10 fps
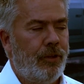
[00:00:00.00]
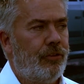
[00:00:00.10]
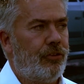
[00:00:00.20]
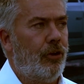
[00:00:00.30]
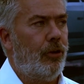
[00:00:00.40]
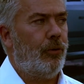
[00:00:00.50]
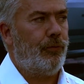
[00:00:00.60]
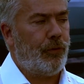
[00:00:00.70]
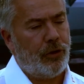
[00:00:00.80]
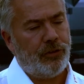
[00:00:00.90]
So
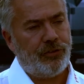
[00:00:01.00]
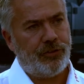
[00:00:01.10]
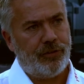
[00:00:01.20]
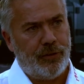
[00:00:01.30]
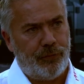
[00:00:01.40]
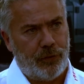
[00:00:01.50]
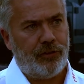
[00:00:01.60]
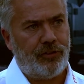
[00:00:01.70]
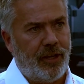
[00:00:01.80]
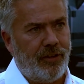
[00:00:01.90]
the
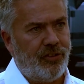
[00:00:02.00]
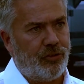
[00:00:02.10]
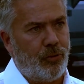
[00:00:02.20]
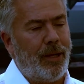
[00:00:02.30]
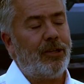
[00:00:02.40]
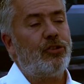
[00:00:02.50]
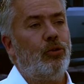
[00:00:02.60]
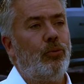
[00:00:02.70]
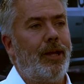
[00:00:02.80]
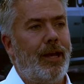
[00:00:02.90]
first stage is to make sure
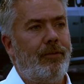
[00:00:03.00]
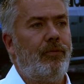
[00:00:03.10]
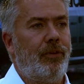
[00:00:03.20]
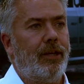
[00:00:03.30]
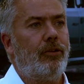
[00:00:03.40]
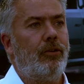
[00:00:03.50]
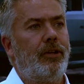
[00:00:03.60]
we have a vehicle